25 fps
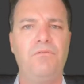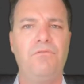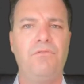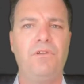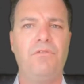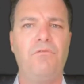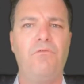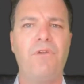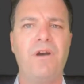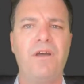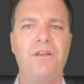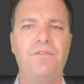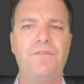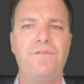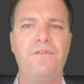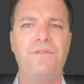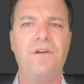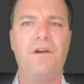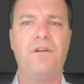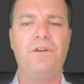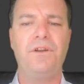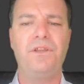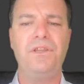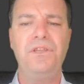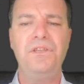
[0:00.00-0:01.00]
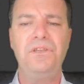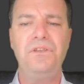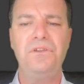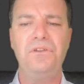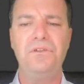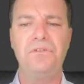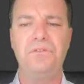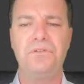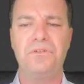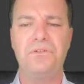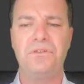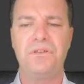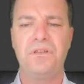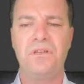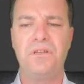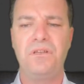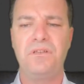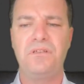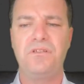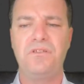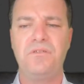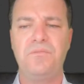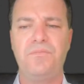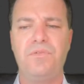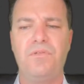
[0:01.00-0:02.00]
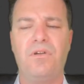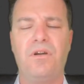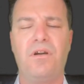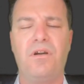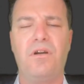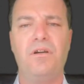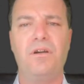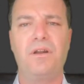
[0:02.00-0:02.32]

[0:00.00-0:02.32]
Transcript: when one of our engineers support